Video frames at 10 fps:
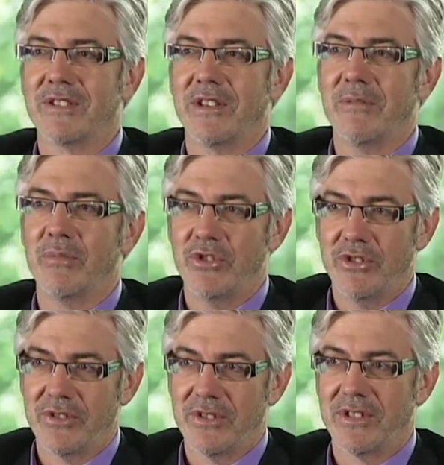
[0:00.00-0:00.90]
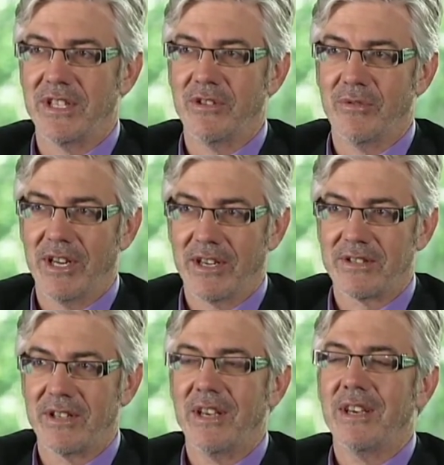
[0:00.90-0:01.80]
So he produces, he
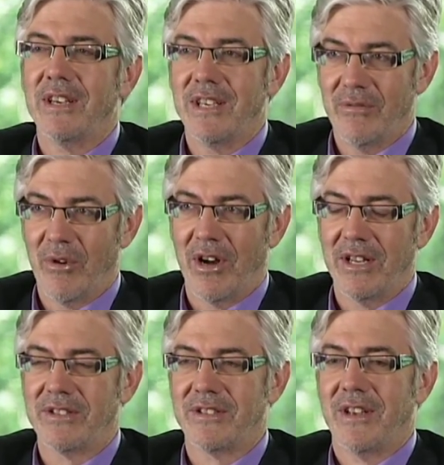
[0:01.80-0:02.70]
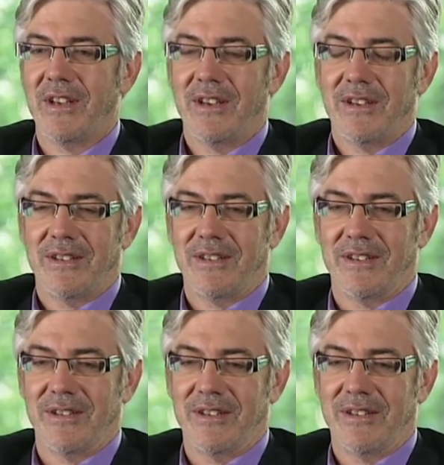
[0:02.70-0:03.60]
directs, he writes
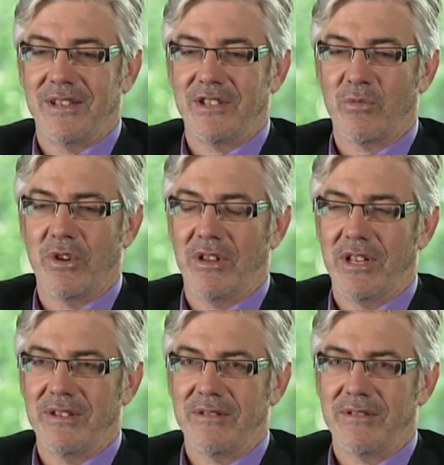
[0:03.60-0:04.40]
uh, as well. and